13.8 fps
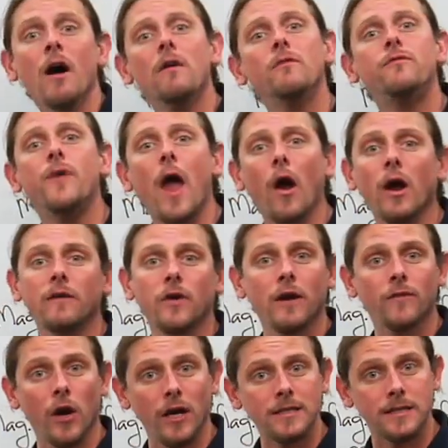Very, very,
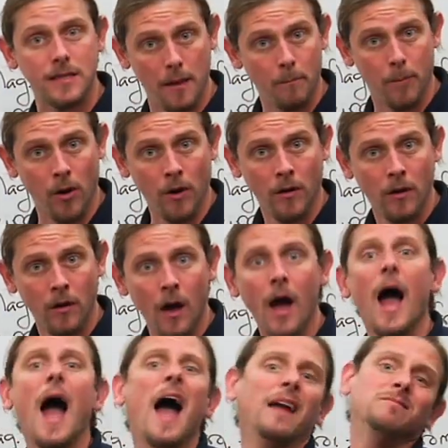very simple
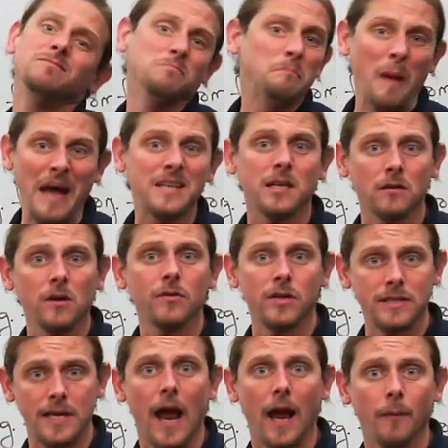and basically the
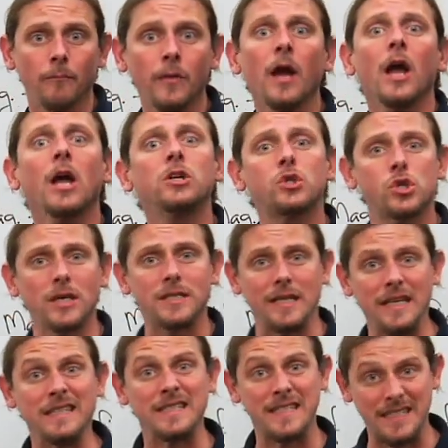same. It's just
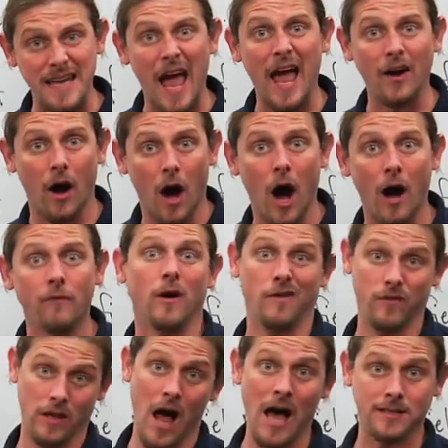instead of
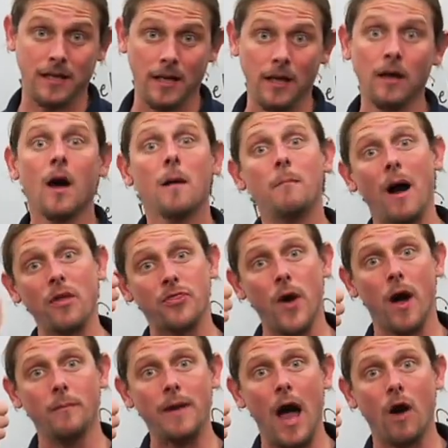velocity, my
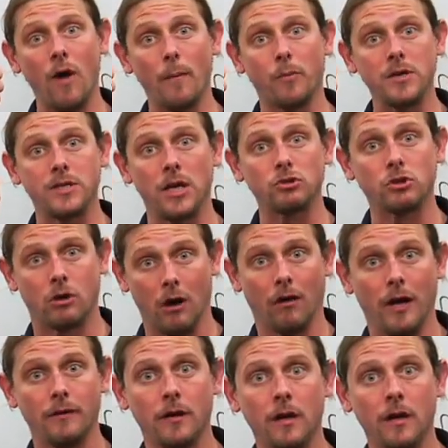thumb now represents current.